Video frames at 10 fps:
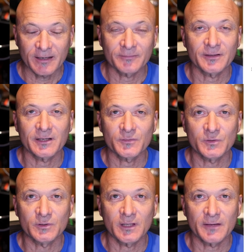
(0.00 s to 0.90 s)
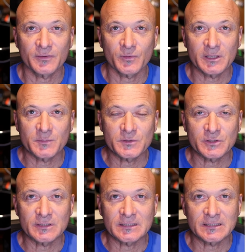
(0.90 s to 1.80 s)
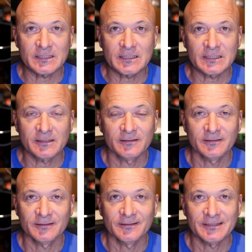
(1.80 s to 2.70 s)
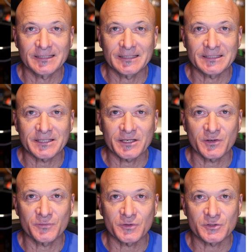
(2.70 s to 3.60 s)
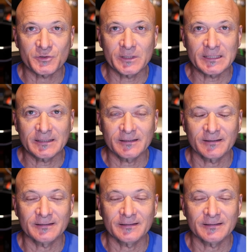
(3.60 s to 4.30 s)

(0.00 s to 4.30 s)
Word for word: I've got a few clave rhythms you can see in the center of your screen.